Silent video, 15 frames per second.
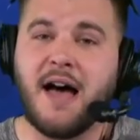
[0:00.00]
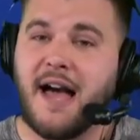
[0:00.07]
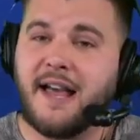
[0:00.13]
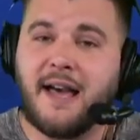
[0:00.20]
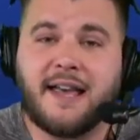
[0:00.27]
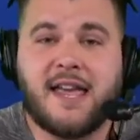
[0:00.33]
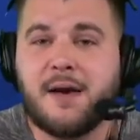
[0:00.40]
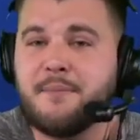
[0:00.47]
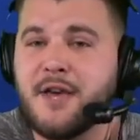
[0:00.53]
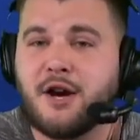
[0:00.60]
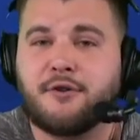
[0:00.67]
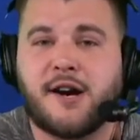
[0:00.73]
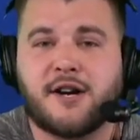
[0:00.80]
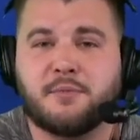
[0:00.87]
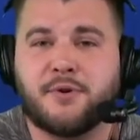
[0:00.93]
I can't be a
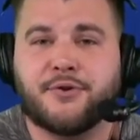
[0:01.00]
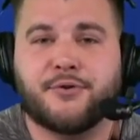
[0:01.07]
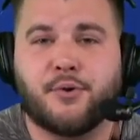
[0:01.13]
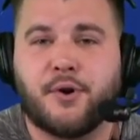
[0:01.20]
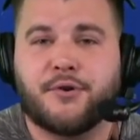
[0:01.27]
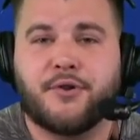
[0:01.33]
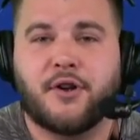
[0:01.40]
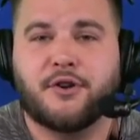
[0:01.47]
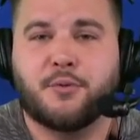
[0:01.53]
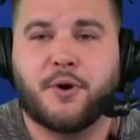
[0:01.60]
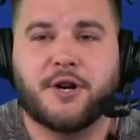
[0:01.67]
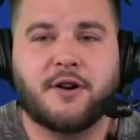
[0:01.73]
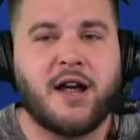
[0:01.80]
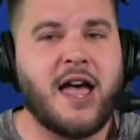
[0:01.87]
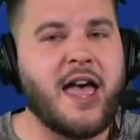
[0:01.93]
credible source on
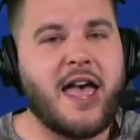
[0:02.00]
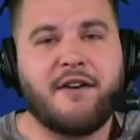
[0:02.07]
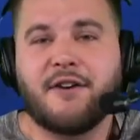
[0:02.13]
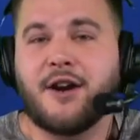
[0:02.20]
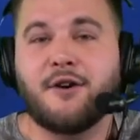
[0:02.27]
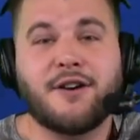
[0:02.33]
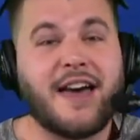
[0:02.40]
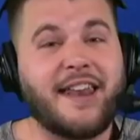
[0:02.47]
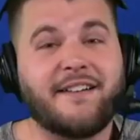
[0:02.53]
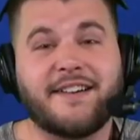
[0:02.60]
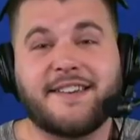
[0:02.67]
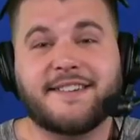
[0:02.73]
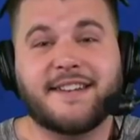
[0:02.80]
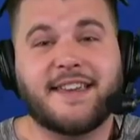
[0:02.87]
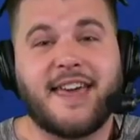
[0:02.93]
Twitter if I don't got at
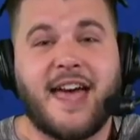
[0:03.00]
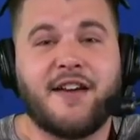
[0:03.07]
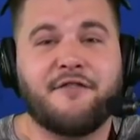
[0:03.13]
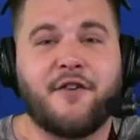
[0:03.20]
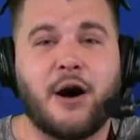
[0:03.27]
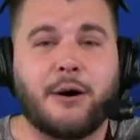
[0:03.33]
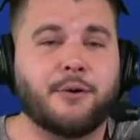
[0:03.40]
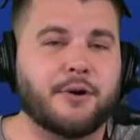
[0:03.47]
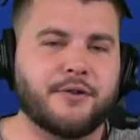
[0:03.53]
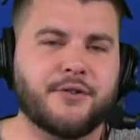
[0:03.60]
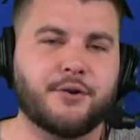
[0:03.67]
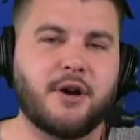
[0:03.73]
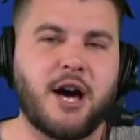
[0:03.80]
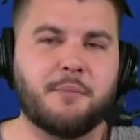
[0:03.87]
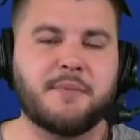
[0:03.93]
least a K followers.
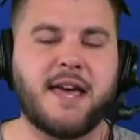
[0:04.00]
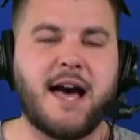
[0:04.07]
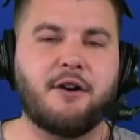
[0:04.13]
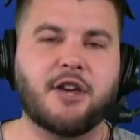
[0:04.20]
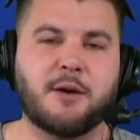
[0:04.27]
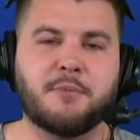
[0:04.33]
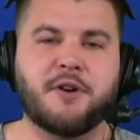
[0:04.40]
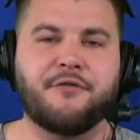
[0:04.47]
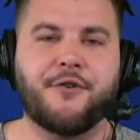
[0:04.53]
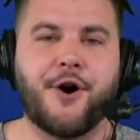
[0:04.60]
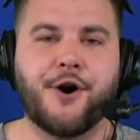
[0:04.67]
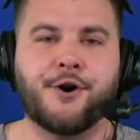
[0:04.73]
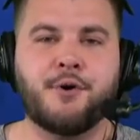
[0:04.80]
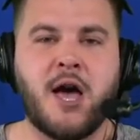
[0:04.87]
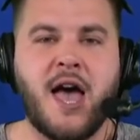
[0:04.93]
So help me out. Give me a
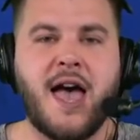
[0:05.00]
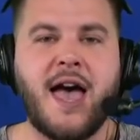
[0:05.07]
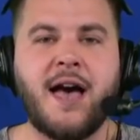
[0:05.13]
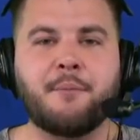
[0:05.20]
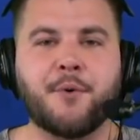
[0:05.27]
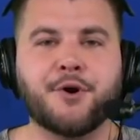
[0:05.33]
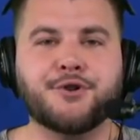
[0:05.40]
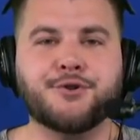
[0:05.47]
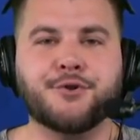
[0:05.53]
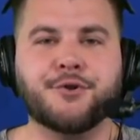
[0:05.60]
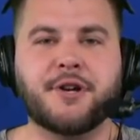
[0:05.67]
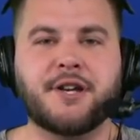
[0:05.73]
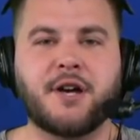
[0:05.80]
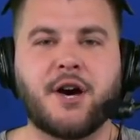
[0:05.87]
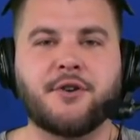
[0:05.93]
follow at
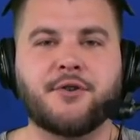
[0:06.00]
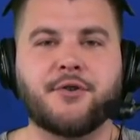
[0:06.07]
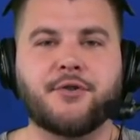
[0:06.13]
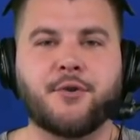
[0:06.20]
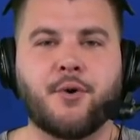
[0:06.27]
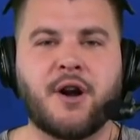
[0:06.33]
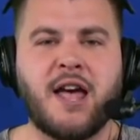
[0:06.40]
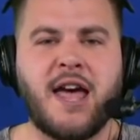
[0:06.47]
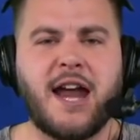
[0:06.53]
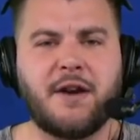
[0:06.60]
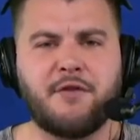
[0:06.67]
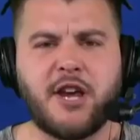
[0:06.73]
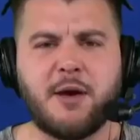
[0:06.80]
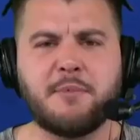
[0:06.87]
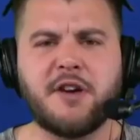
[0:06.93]
@MarshallGreen_. And if
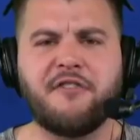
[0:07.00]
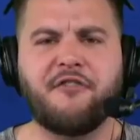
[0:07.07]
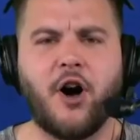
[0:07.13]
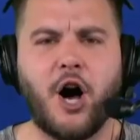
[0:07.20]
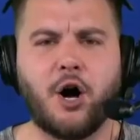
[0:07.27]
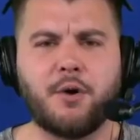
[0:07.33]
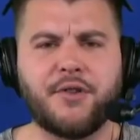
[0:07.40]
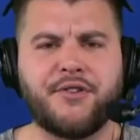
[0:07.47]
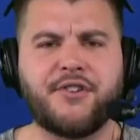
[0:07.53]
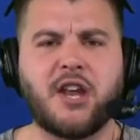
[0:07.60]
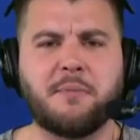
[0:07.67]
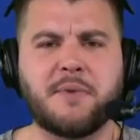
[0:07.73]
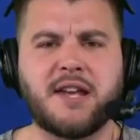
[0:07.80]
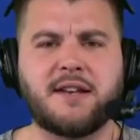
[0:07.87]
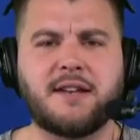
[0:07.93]
you give me a follow and
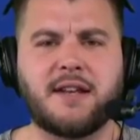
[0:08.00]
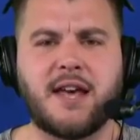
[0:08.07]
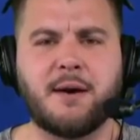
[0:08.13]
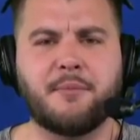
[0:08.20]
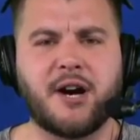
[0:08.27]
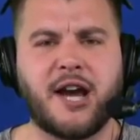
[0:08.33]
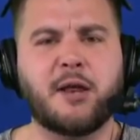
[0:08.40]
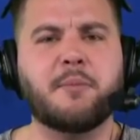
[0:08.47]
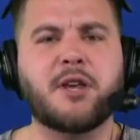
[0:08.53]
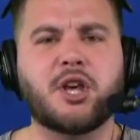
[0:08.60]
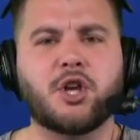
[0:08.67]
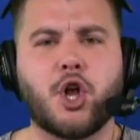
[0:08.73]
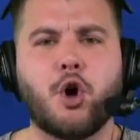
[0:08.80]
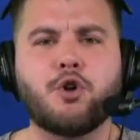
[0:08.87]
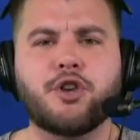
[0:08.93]
send me a DM letting me
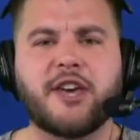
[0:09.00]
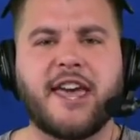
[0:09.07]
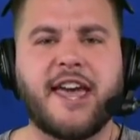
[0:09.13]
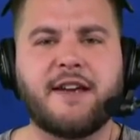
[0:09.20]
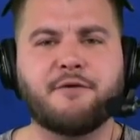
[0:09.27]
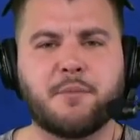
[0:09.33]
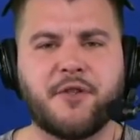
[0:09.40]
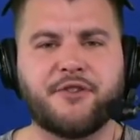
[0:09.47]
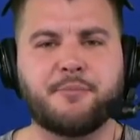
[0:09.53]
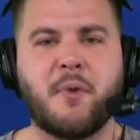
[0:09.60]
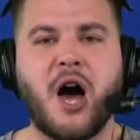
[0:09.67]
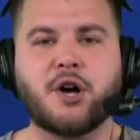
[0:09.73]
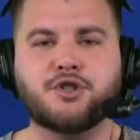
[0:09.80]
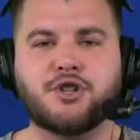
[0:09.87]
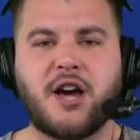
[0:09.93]
know you came from this
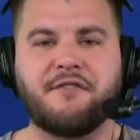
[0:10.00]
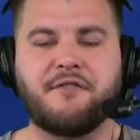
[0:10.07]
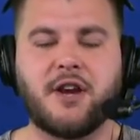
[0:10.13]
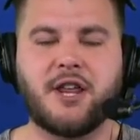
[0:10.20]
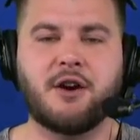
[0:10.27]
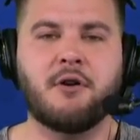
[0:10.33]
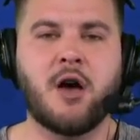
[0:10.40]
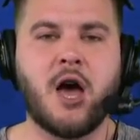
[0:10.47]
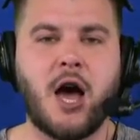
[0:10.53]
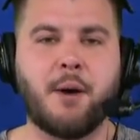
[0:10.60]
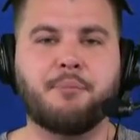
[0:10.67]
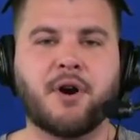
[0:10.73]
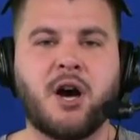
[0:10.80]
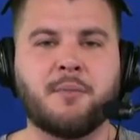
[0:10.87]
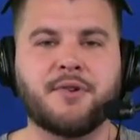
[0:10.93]
mock draft video, I
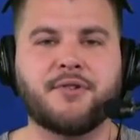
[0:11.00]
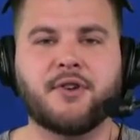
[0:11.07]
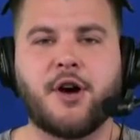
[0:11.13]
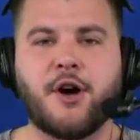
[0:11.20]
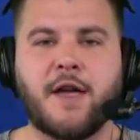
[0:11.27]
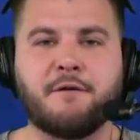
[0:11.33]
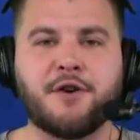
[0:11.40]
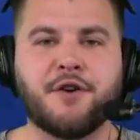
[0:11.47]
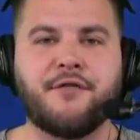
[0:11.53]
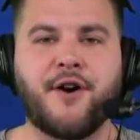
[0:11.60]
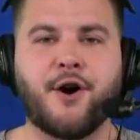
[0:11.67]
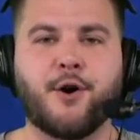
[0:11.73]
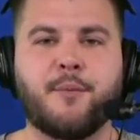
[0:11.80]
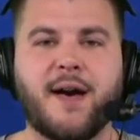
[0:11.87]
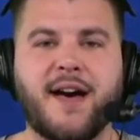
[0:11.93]
promise I'll give you a
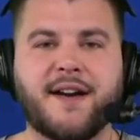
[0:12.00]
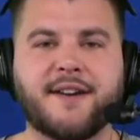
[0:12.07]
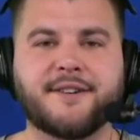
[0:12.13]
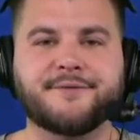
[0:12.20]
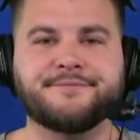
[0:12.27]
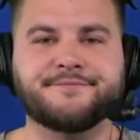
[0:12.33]
follow back.